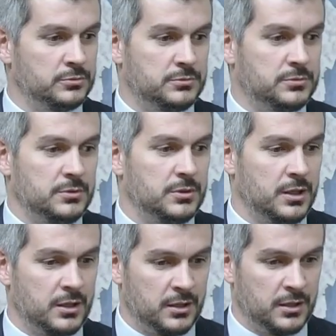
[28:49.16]

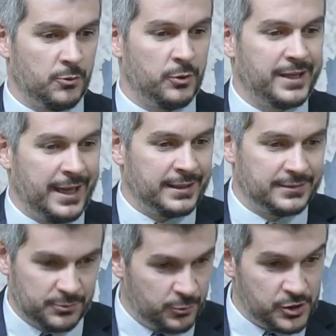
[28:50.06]

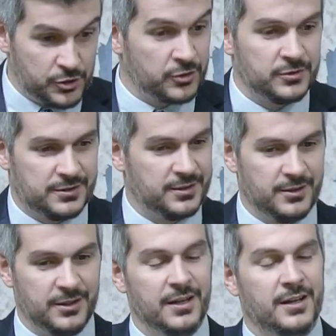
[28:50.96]
can't, we shouldn't
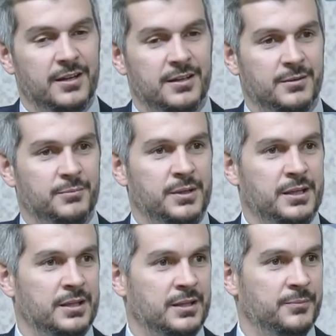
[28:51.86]

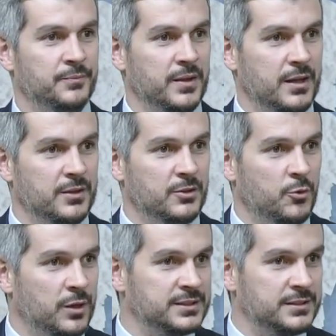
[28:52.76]
be
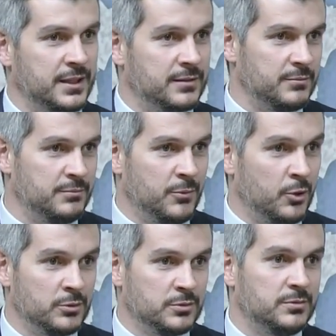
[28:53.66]
the ones that
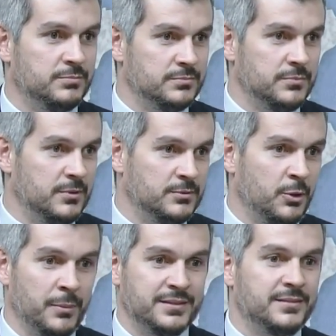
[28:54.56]
mold
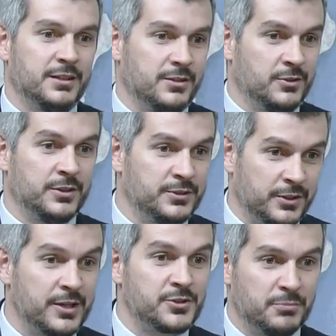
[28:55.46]
domestic or
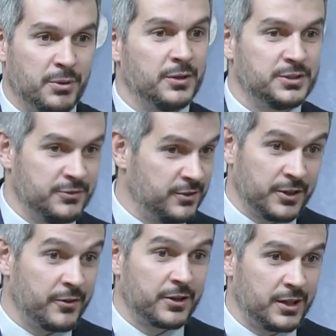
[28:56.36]
international policy of
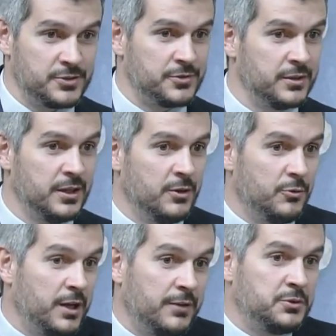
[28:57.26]
another country.
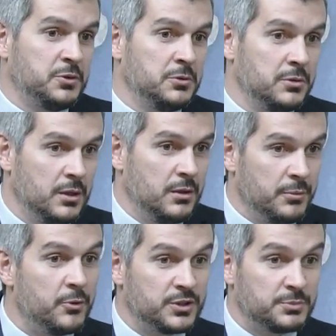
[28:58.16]
We have to
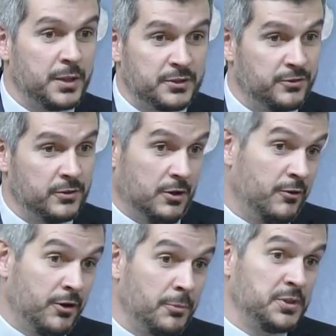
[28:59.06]
be
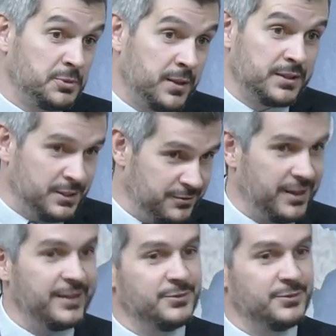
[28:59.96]
respectful of our perspective